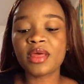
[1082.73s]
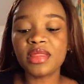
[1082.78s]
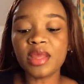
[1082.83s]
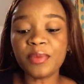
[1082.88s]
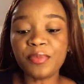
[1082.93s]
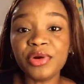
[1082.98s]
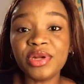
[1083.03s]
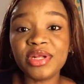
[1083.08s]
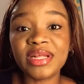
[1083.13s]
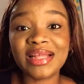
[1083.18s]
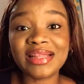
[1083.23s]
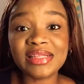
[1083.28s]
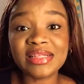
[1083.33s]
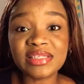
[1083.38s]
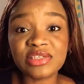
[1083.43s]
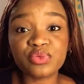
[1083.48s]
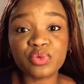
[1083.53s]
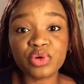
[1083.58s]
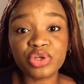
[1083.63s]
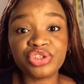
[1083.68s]
They put it that
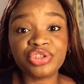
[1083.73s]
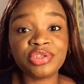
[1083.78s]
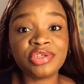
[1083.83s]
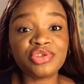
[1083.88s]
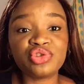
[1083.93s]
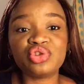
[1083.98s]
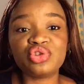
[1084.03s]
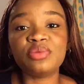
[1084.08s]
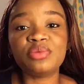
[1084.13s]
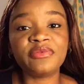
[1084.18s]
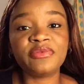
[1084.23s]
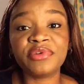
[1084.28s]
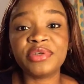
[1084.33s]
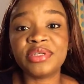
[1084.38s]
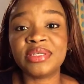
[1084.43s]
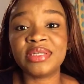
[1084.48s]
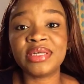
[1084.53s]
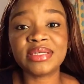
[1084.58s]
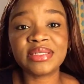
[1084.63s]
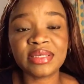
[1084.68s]
this is what you need to do before
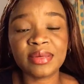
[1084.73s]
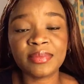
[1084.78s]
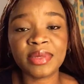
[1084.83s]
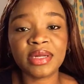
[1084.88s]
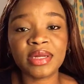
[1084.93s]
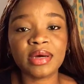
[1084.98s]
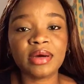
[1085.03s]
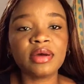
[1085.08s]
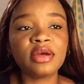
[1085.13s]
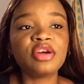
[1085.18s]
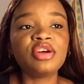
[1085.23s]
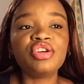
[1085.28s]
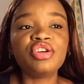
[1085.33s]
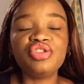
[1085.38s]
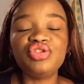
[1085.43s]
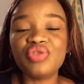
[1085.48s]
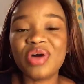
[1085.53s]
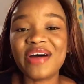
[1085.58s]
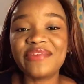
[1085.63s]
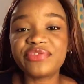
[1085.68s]
the next seminar.
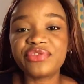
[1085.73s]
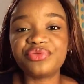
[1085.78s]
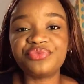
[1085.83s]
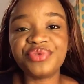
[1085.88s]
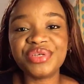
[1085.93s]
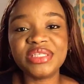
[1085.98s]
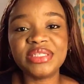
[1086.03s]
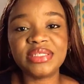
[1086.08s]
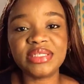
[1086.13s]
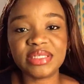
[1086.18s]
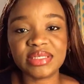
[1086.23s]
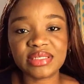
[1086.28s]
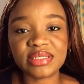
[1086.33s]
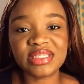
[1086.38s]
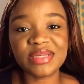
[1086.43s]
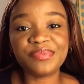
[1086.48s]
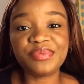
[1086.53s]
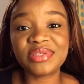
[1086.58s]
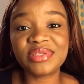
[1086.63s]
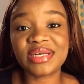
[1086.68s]
You have to read this.
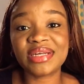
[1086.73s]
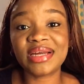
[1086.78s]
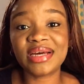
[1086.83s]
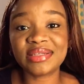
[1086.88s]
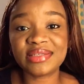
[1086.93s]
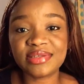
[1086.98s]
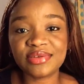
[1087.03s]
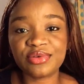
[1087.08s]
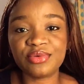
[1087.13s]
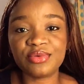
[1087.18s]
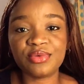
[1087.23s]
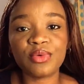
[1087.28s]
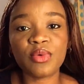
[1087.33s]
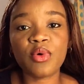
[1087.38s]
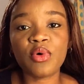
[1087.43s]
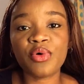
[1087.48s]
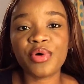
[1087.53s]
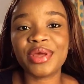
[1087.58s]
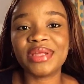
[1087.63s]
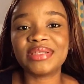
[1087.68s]
They put an article
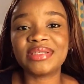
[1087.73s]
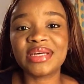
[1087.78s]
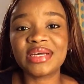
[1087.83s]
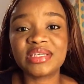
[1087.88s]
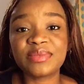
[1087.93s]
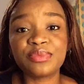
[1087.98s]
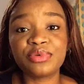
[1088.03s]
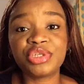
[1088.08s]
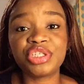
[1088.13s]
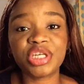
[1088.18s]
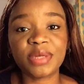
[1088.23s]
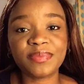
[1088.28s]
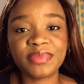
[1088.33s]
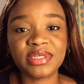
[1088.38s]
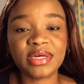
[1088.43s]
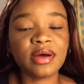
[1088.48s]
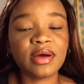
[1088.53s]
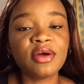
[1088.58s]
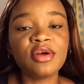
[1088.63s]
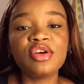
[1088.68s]
or a textbook
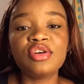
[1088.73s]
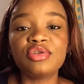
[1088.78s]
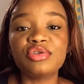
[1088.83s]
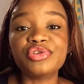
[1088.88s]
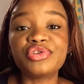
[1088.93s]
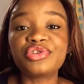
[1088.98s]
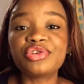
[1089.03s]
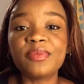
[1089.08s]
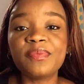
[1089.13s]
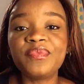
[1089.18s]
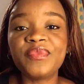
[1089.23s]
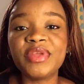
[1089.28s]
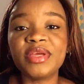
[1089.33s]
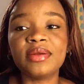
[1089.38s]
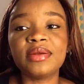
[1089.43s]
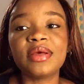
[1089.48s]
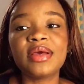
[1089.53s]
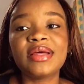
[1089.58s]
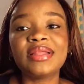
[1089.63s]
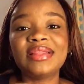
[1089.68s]
chapter or
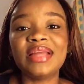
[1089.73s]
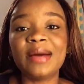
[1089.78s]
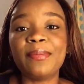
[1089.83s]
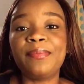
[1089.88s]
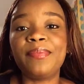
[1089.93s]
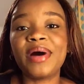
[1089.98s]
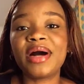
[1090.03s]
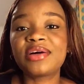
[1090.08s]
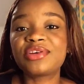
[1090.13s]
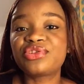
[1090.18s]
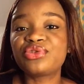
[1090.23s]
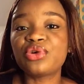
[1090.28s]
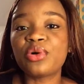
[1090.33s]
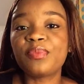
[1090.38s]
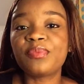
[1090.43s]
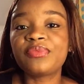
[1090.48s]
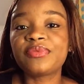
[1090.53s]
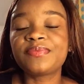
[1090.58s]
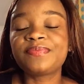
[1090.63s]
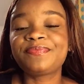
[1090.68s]
something that backs
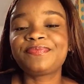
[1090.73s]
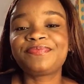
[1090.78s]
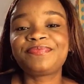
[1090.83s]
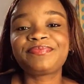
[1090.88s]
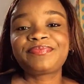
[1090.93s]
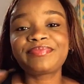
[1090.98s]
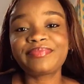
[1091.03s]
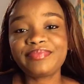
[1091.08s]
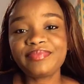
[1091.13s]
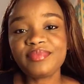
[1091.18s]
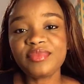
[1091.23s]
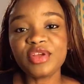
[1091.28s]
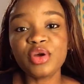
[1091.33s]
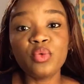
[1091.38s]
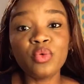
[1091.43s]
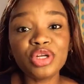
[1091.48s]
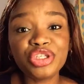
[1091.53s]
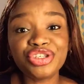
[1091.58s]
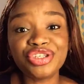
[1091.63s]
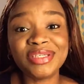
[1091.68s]
up
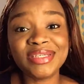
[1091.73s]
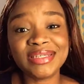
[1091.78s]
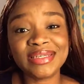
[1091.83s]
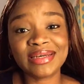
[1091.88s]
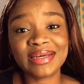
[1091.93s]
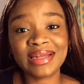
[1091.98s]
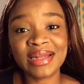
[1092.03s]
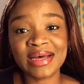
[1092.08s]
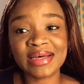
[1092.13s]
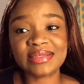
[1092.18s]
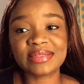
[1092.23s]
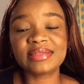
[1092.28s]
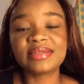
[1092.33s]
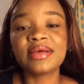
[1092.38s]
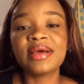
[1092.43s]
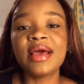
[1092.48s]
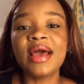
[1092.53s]
what you did in class.